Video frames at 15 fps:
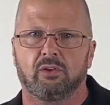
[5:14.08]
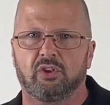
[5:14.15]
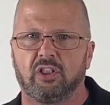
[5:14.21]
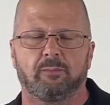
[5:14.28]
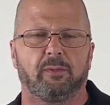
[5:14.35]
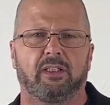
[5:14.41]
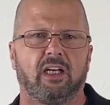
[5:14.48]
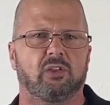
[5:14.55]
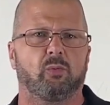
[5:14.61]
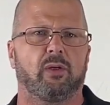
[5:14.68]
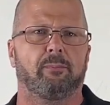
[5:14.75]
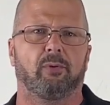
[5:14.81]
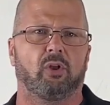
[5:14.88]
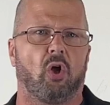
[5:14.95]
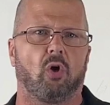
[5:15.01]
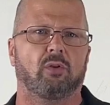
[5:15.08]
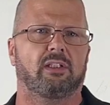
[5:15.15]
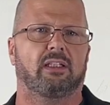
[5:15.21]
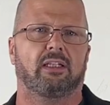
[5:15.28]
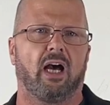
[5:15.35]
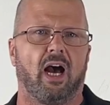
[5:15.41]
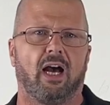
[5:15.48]
Just because we belong
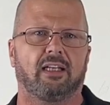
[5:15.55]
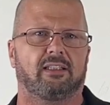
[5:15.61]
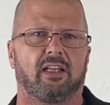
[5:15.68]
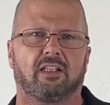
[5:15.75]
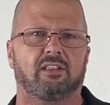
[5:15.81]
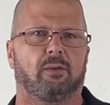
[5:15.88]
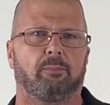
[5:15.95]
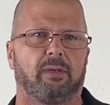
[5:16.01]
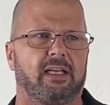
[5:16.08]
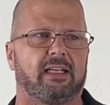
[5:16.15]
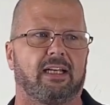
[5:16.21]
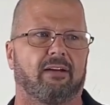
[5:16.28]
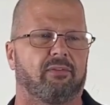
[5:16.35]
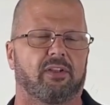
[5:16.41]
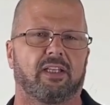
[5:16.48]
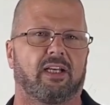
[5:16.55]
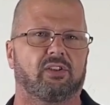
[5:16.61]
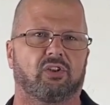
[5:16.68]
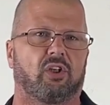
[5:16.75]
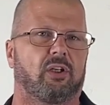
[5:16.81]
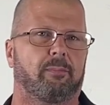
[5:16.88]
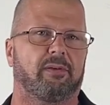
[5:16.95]
to God doesn't mean everything's
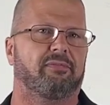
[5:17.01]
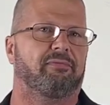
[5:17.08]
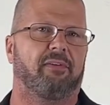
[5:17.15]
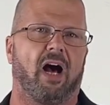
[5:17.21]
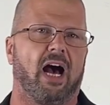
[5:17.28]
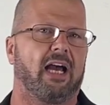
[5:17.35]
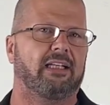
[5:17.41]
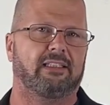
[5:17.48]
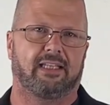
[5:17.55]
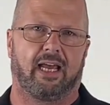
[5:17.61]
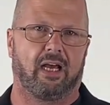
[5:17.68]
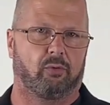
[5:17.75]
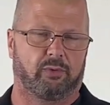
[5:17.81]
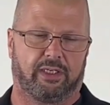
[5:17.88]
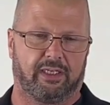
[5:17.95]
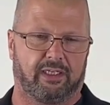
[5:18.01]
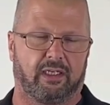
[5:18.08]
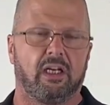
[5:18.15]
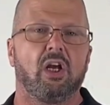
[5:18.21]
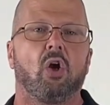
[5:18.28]
going to be fine down here.